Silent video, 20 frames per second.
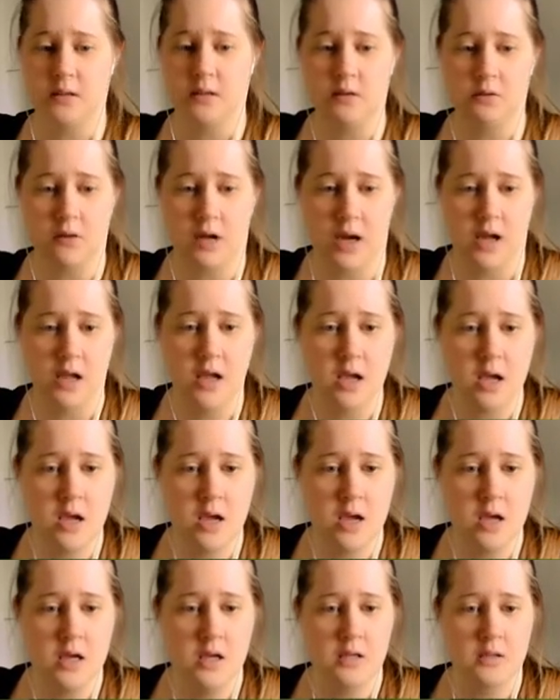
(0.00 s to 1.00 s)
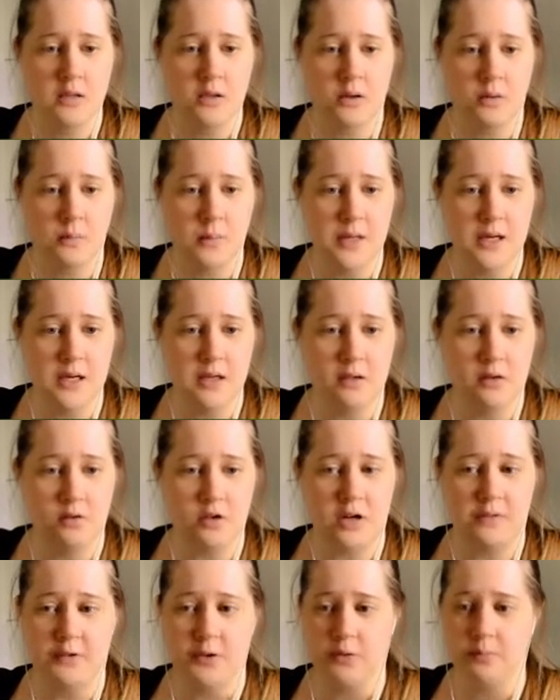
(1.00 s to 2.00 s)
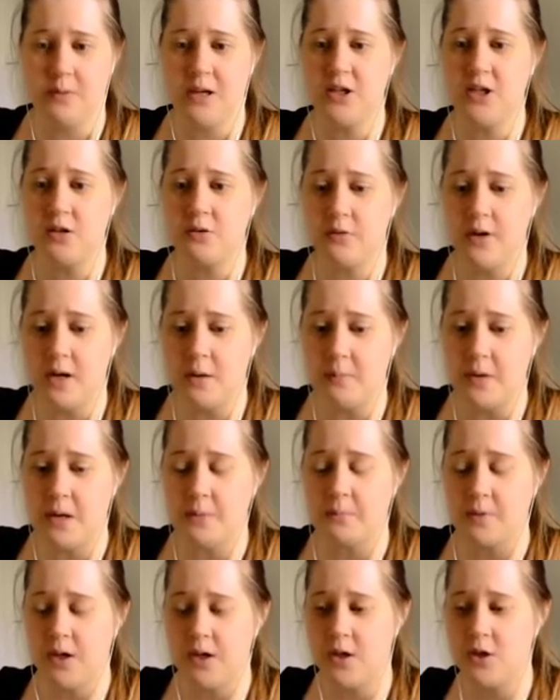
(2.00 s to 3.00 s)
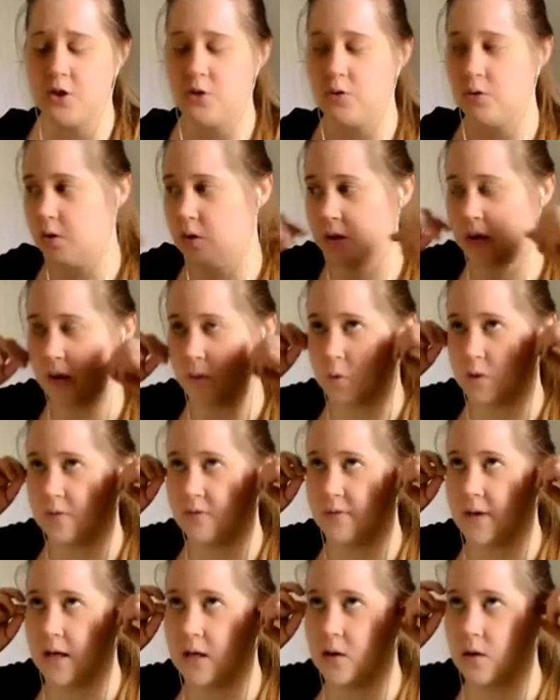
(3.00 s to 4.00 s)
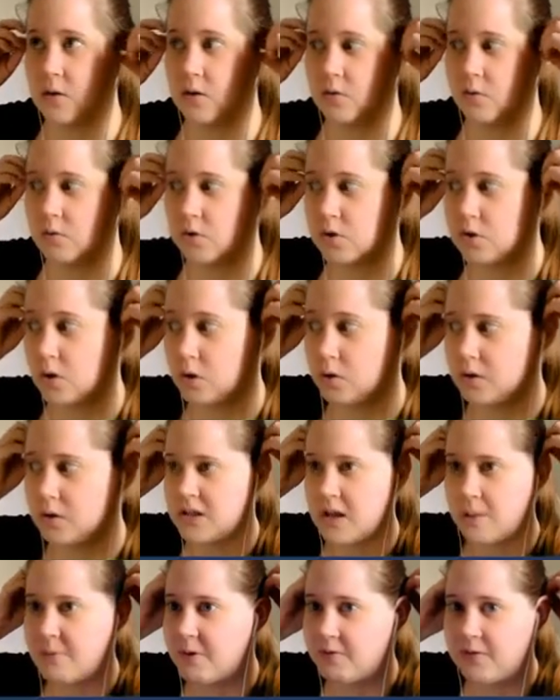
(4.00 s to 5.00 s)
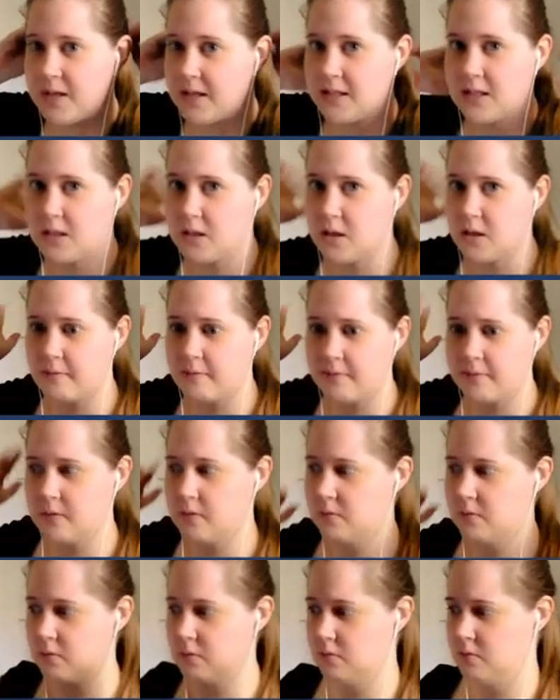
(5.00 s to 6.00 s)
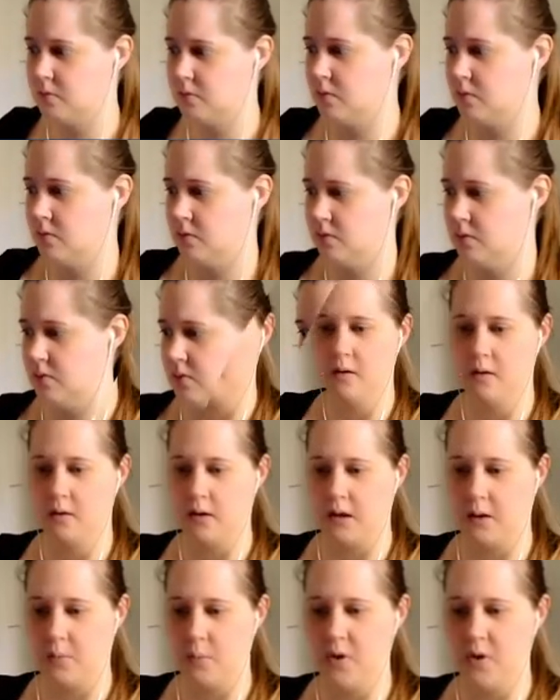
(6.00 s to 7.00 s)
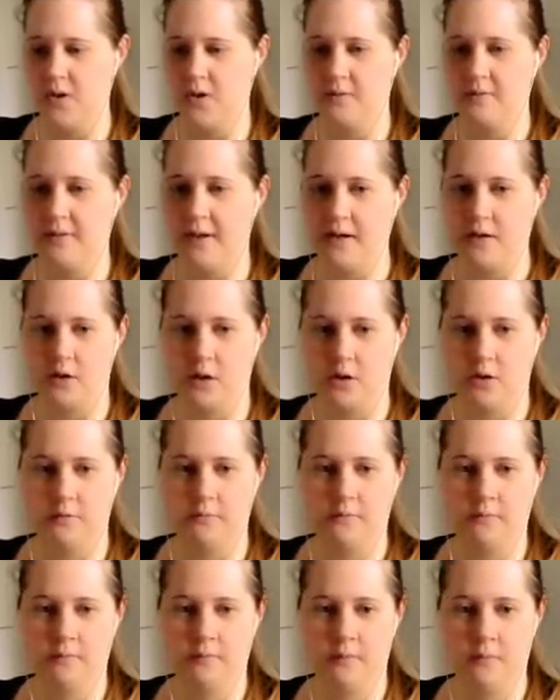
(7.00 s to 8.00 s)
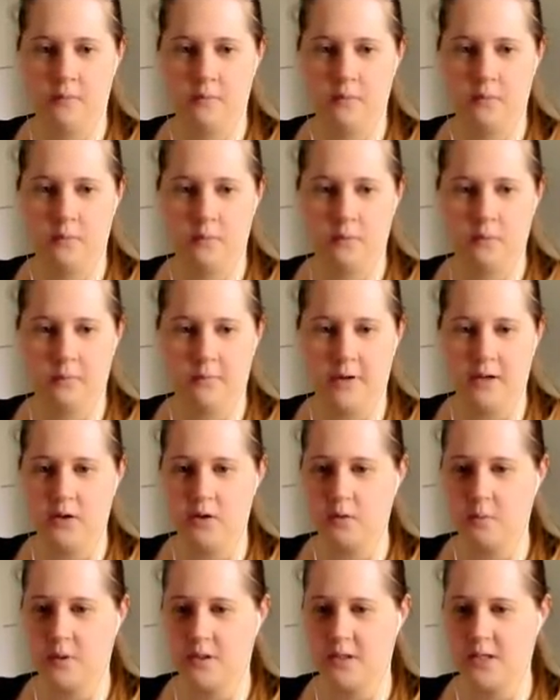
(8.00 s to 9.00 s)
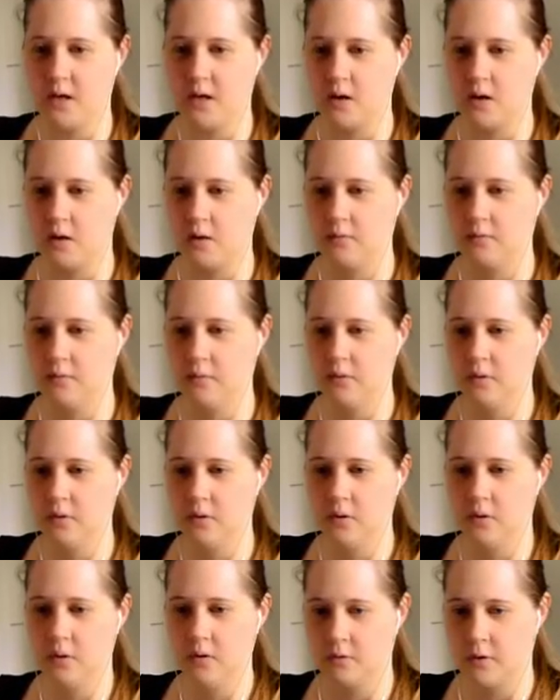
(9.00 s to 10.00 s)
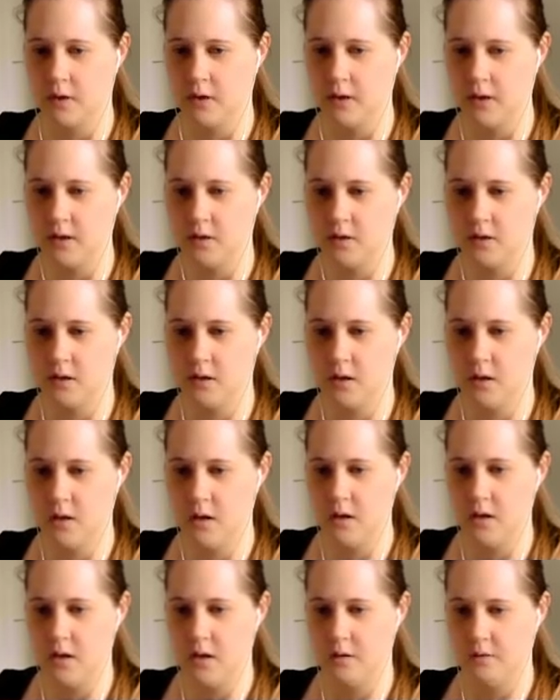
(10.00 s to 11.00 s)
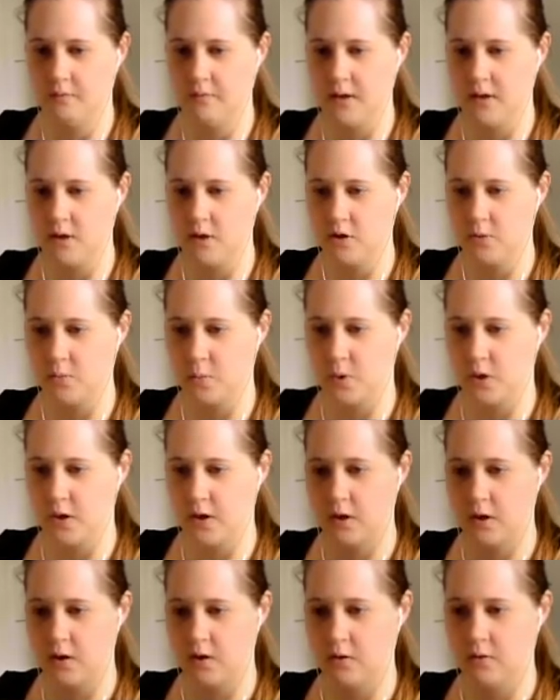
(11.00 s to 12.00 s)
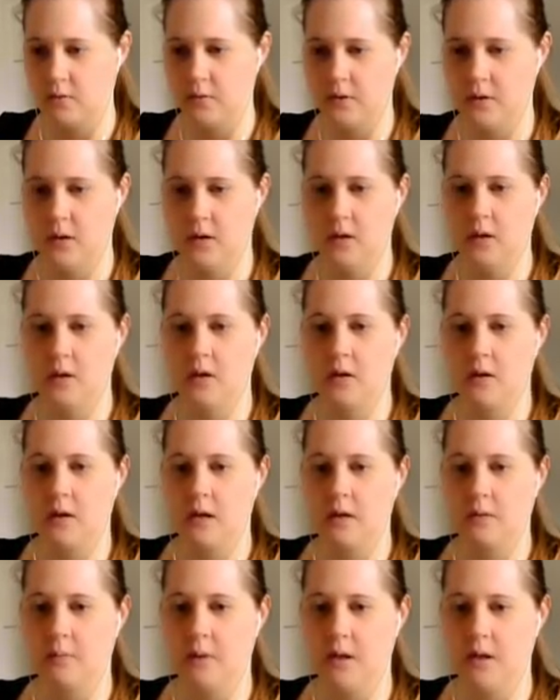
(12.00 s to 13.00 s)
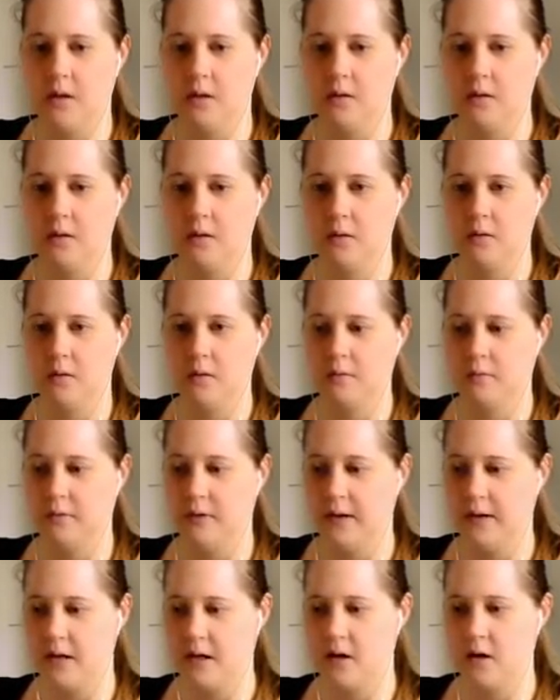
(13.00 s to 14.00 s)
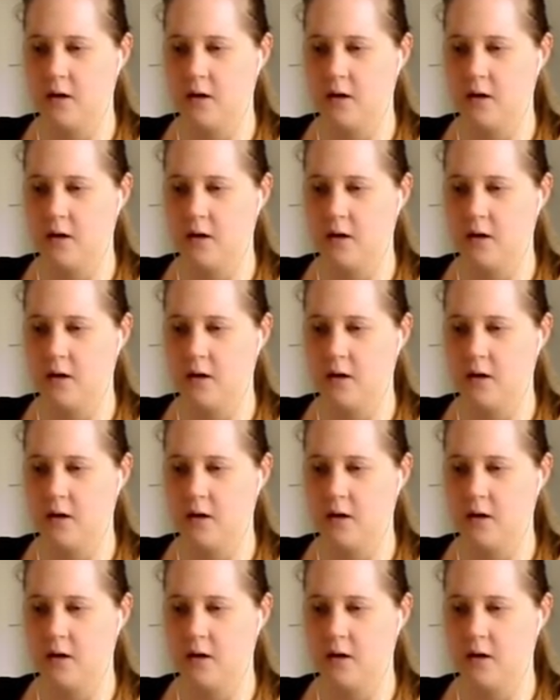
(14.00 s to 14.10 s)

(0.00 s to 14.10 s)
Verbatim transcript: Okay, so we need to travel to Magic Realm. I'm pretty sure there was a vendor who sold of that stuff. Okay, where's the vendor? Vendor was here, right? Vendors were here. And we fly here.